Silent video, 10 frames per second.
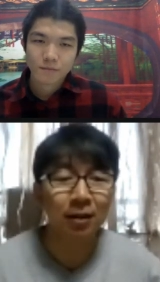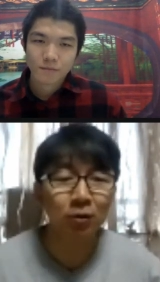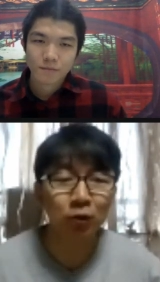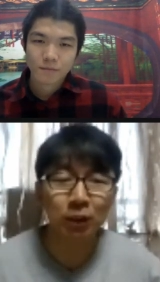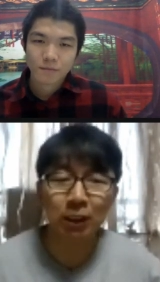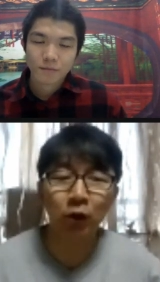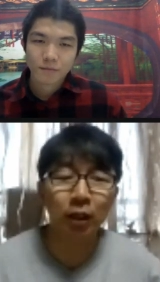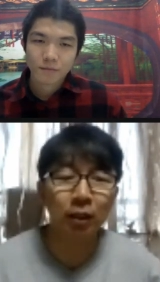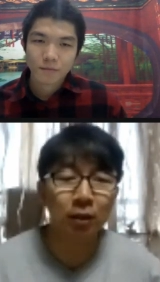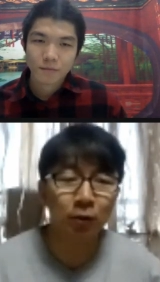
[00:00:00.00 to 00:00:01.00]
Speaker 1: Wu
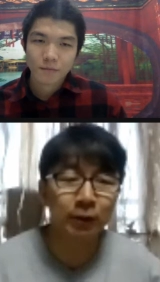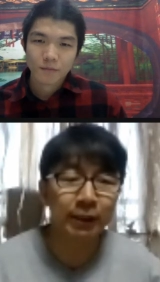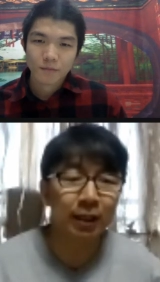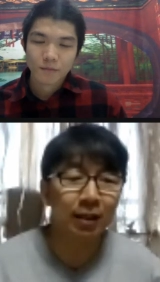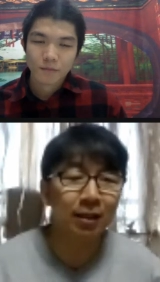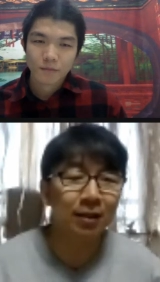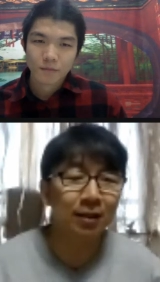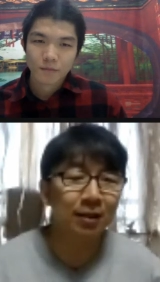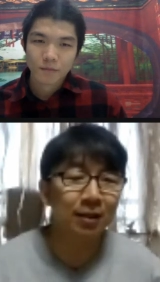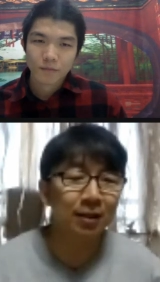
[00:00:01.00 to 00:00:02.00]
Qingyuan, Go Seigen,
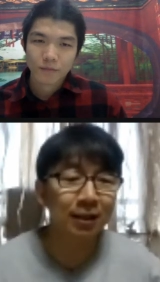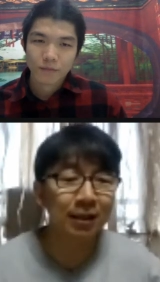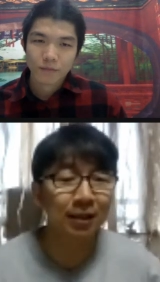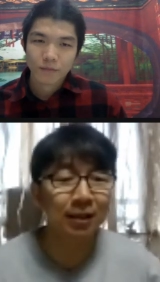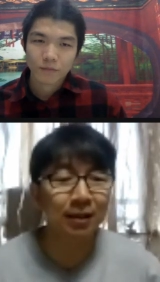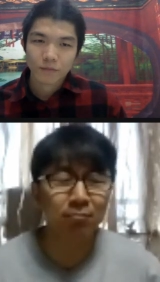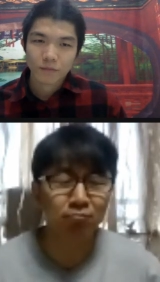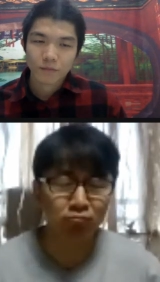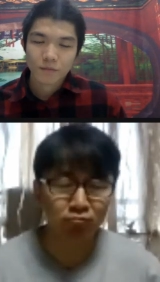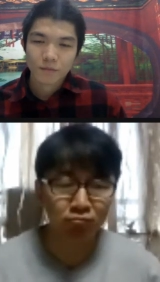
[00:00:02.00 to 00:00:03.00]
he
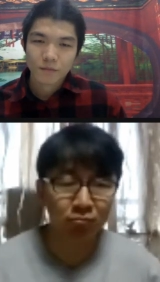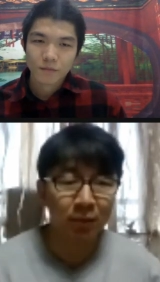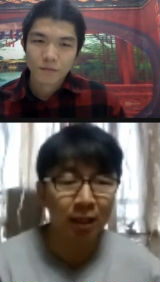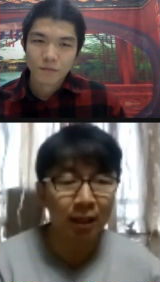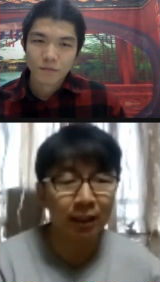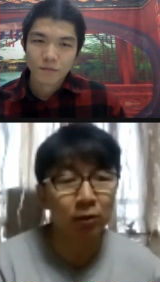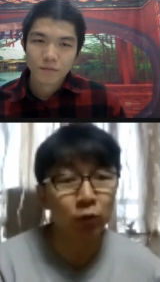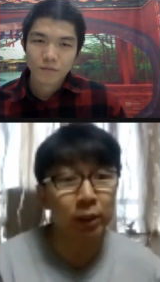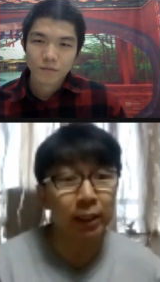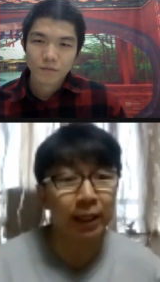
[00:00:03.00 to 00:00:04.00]
didn't
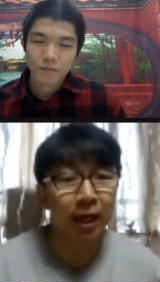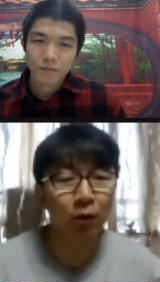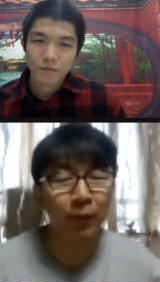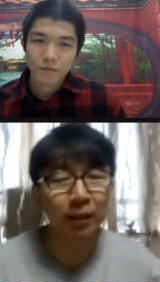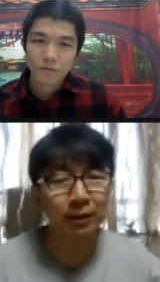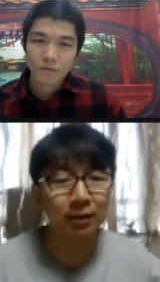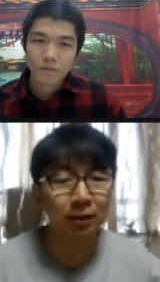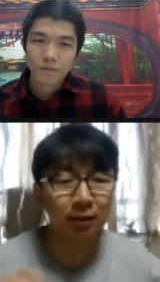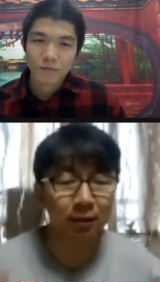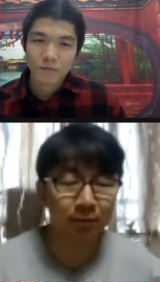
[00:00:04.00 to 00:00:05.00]
really care about
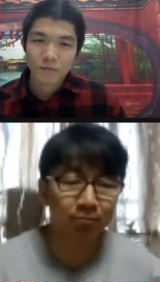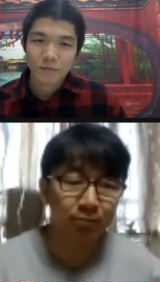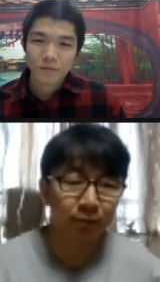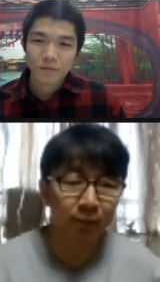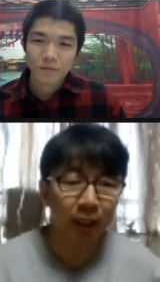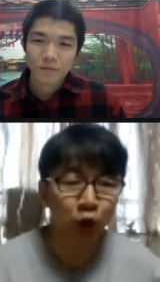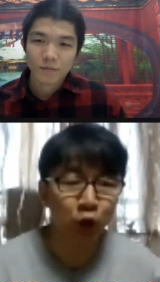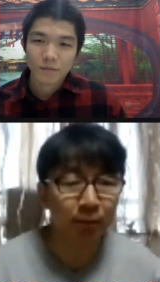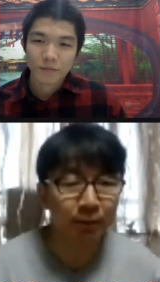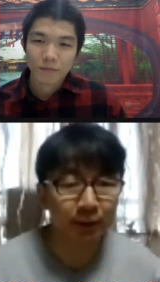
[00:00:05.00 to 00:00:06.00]
the
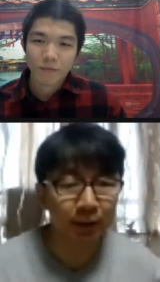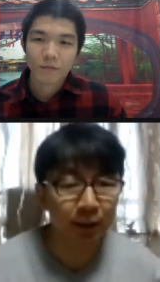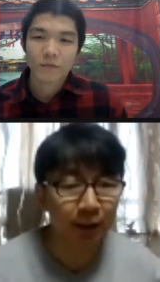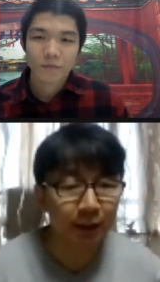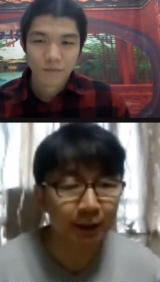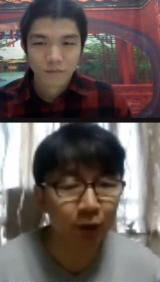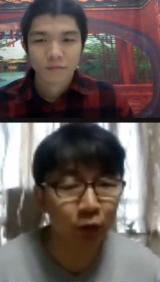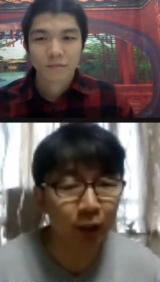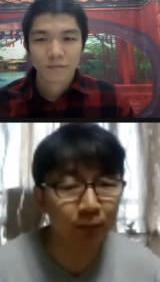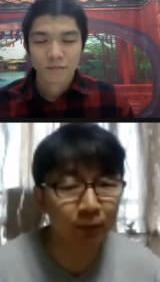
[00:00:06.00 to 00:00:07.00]
shapes. So
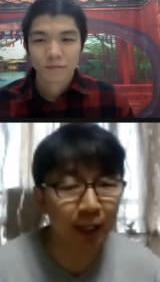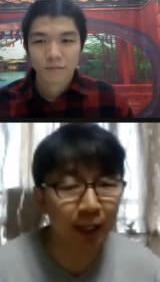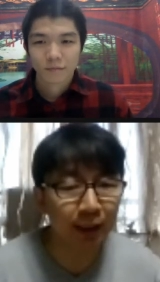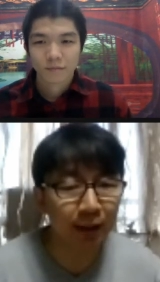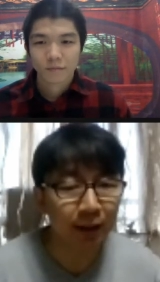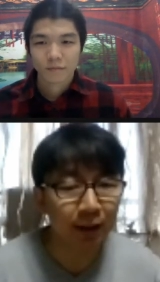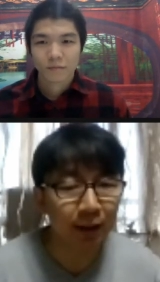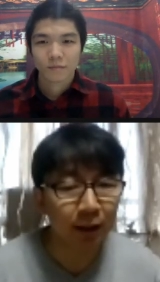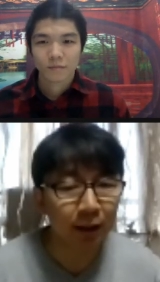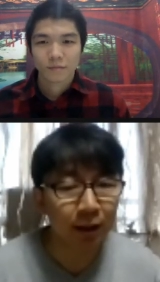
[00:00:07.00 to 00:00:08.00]
he played
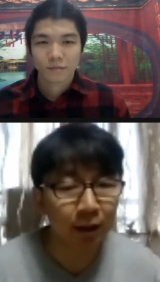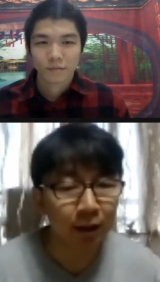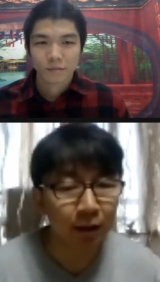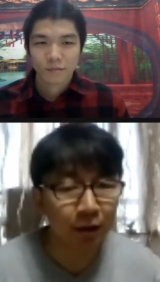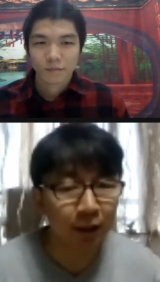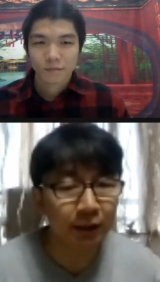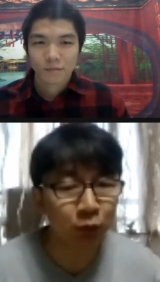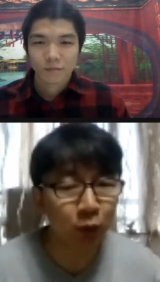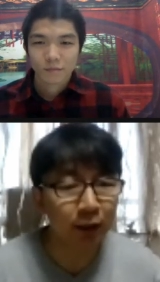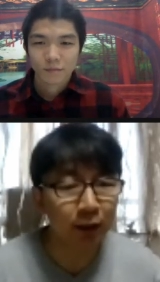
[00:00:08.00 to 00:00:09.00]
this
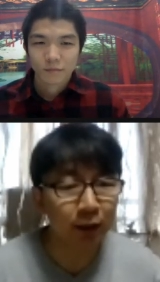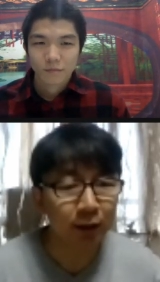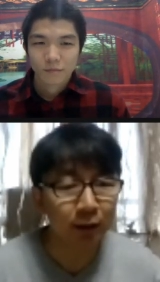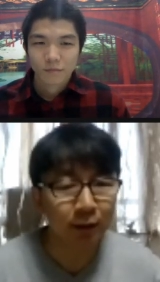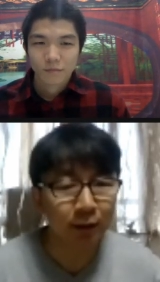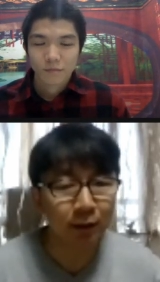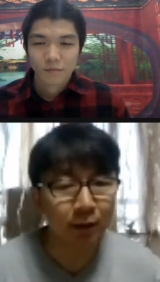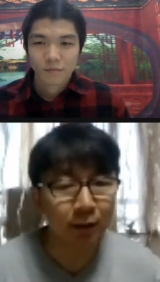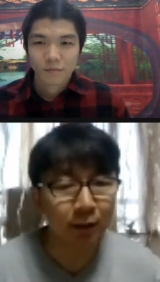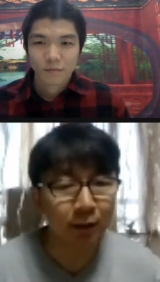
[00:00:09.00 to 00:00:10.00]
one
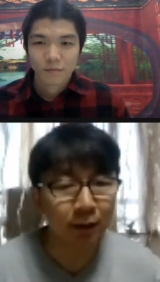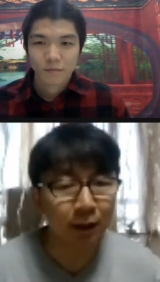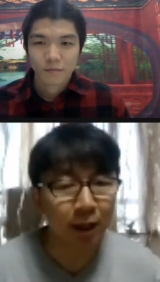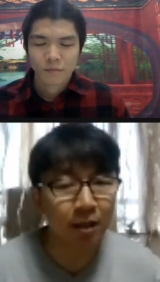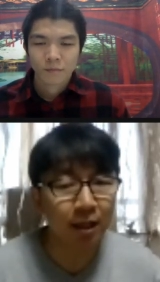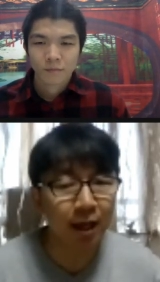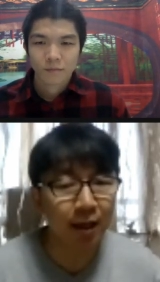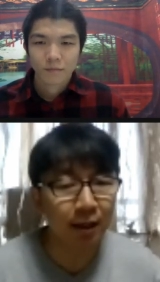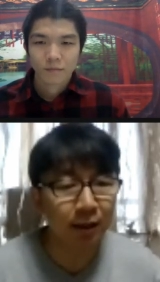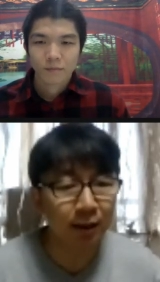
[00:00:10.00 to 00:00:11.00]
and
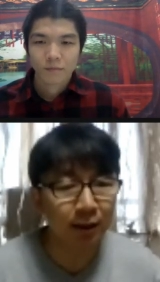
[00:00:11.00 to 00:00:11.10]
then